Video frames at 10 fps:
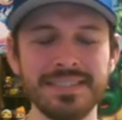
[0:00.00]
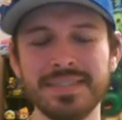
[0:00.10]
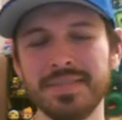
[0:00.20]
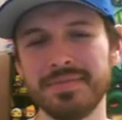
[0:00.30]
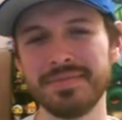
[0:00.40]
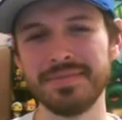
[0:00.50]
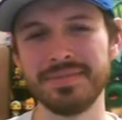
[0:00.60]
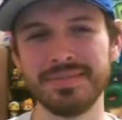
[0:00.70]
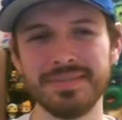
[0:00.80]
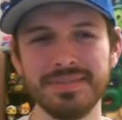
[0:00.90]

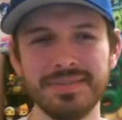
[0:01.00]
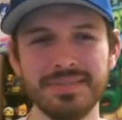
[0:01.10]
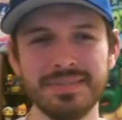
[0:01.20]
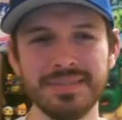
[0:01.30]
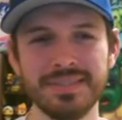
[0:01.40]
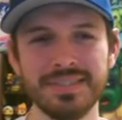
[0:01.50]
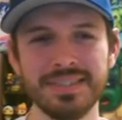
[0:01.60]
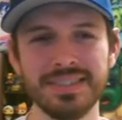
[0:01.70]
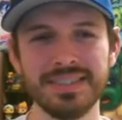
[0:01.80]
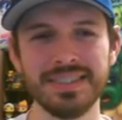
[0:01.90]

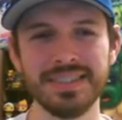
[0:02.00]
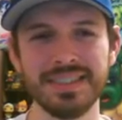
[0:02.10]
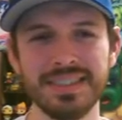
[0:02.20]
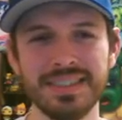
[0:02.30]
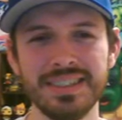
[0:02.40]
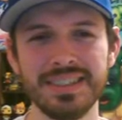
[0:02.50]
No one is speaking in this clip.